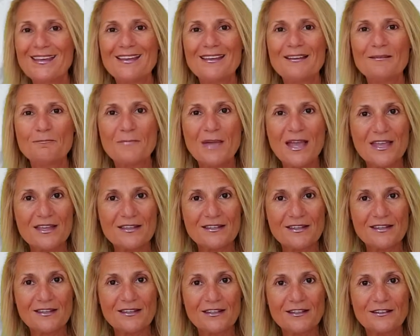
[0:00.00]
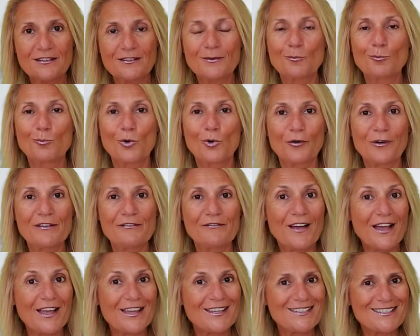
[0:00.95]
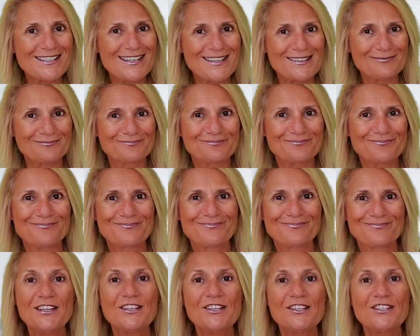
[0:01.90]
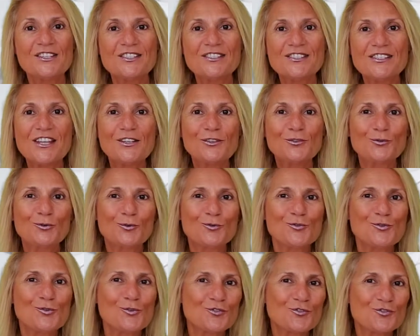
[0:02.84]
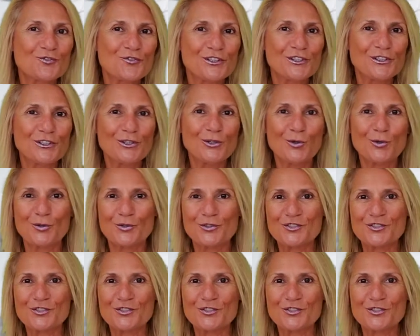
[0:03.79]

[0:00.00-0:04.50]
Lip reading: making it more inviting. Stick to neutral or